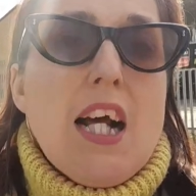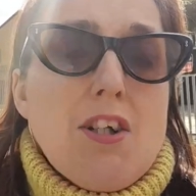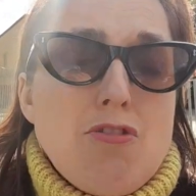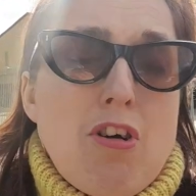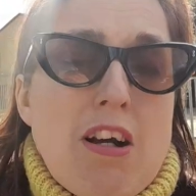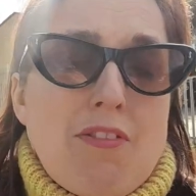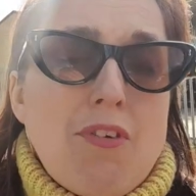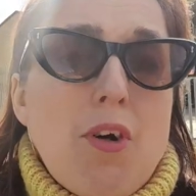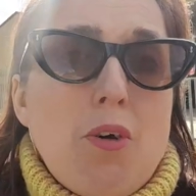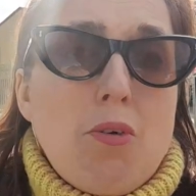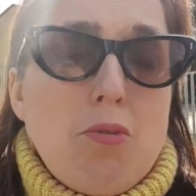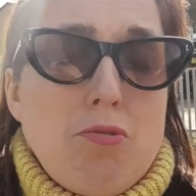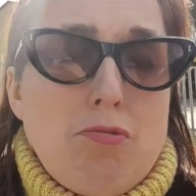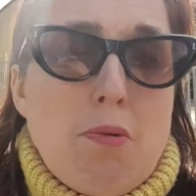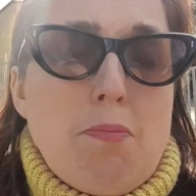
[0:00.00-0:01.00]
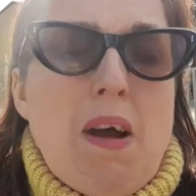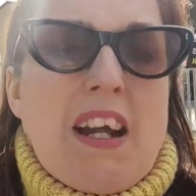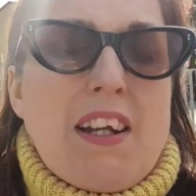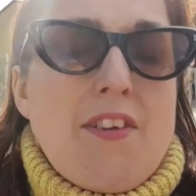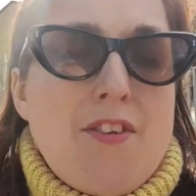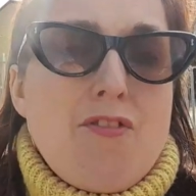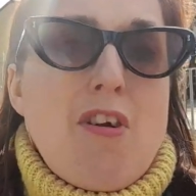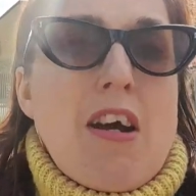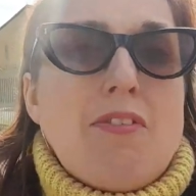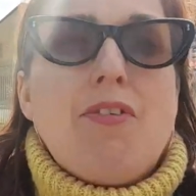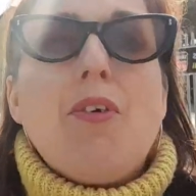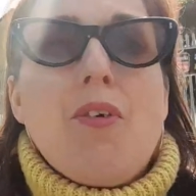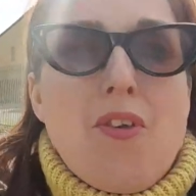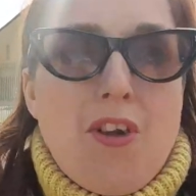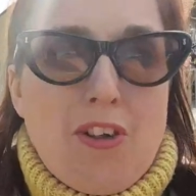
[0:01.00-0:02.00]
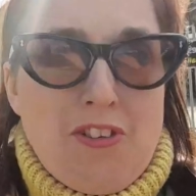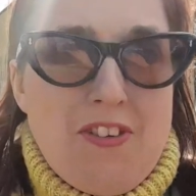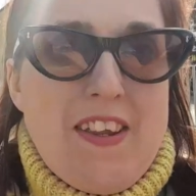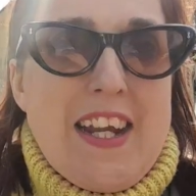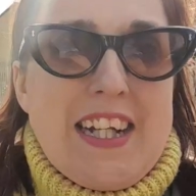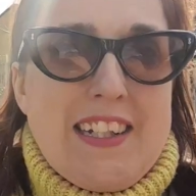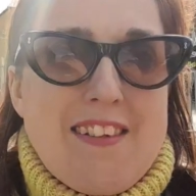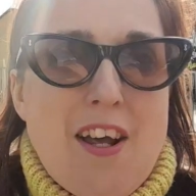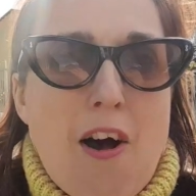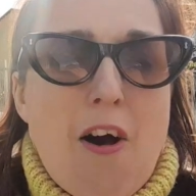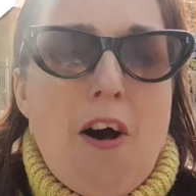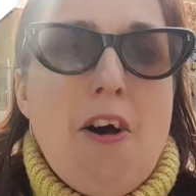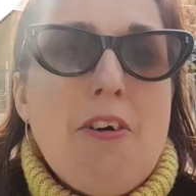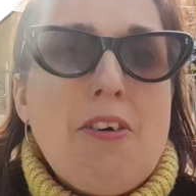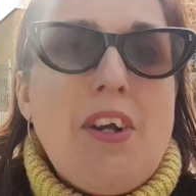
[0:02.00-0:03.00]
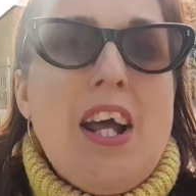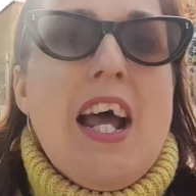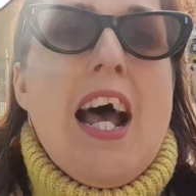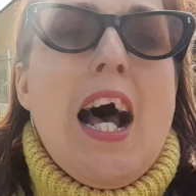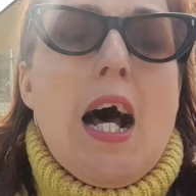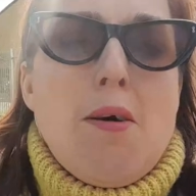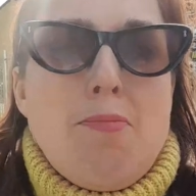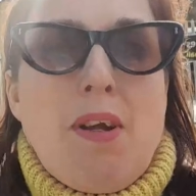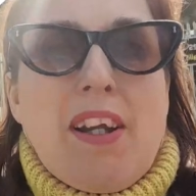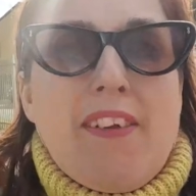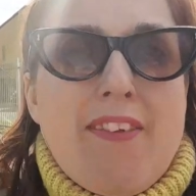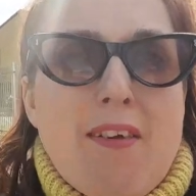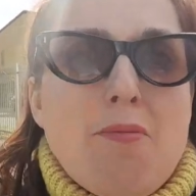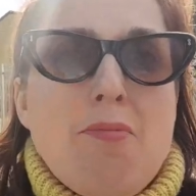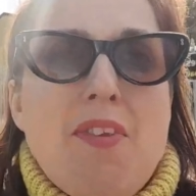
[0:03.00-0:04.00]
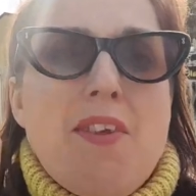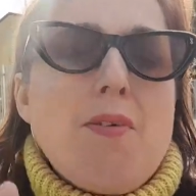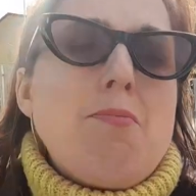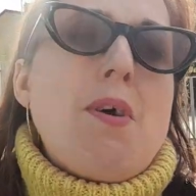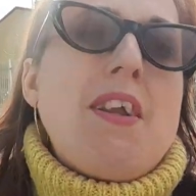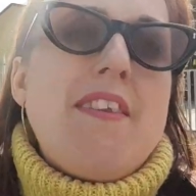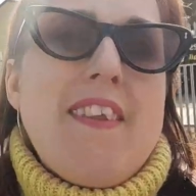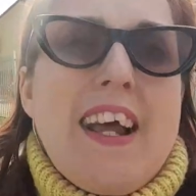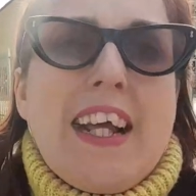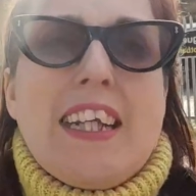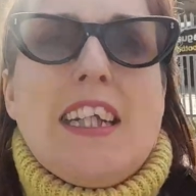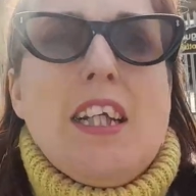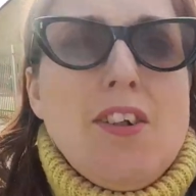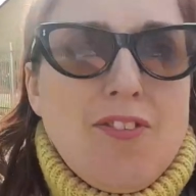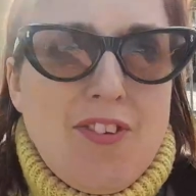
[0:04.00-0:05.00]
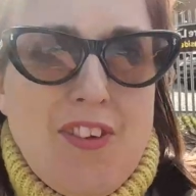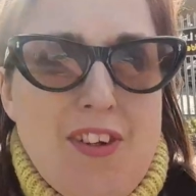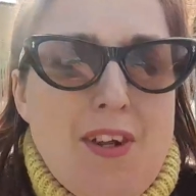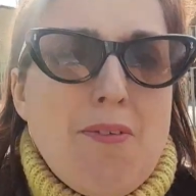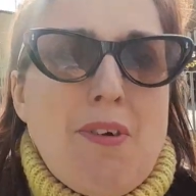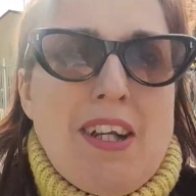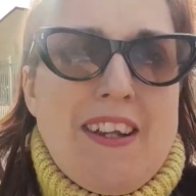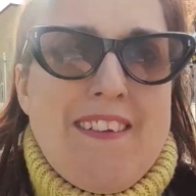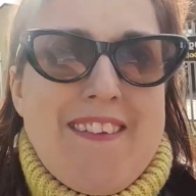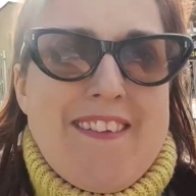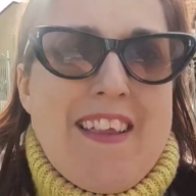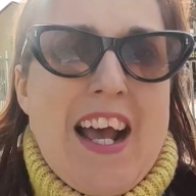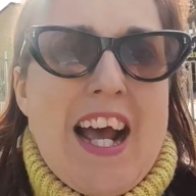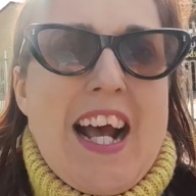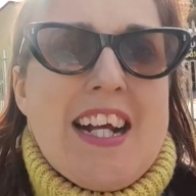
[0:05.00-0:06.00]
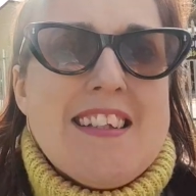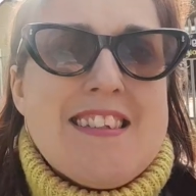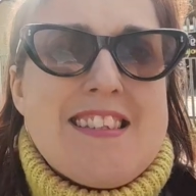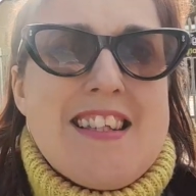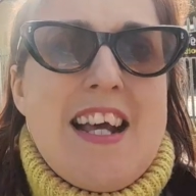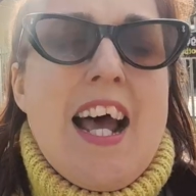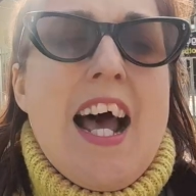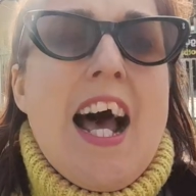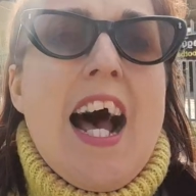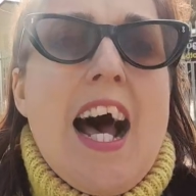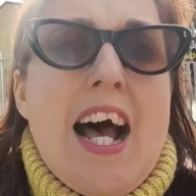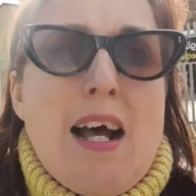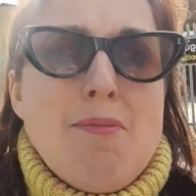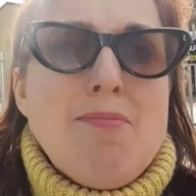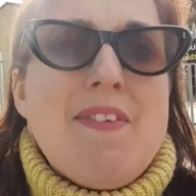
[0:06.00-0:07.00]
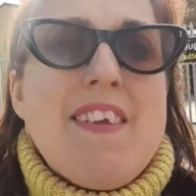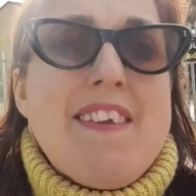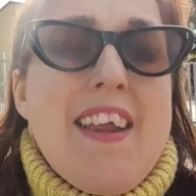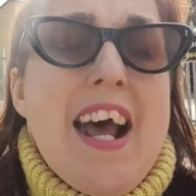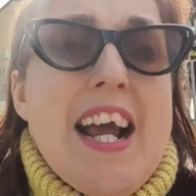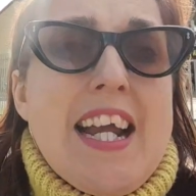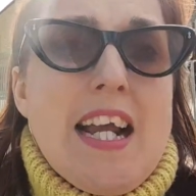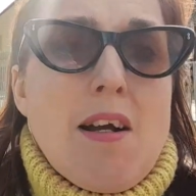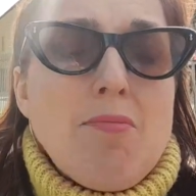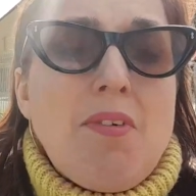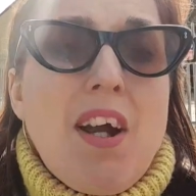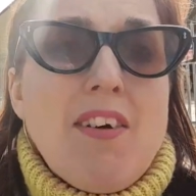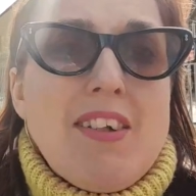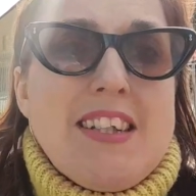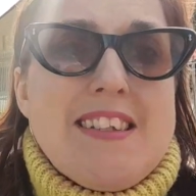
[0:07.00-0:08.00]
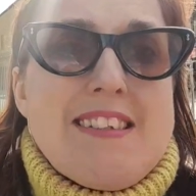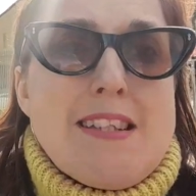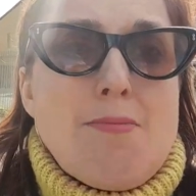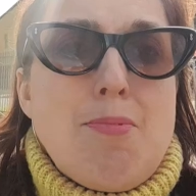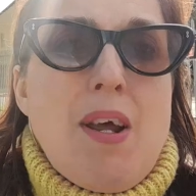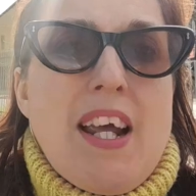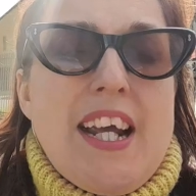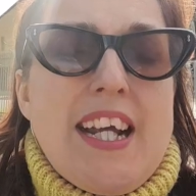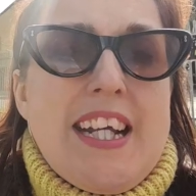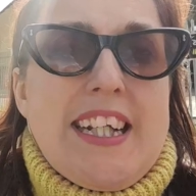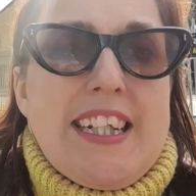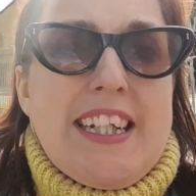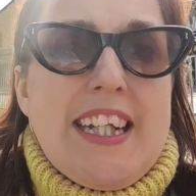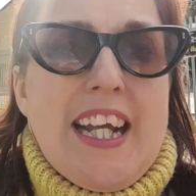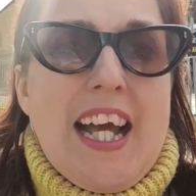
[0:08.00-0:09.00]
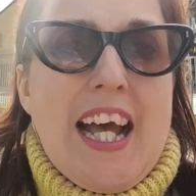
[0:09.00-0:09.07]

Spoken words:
Travel Rebecca's Travels on TikTok. A big thumbs up and thank you for doing that. Today I'm going to be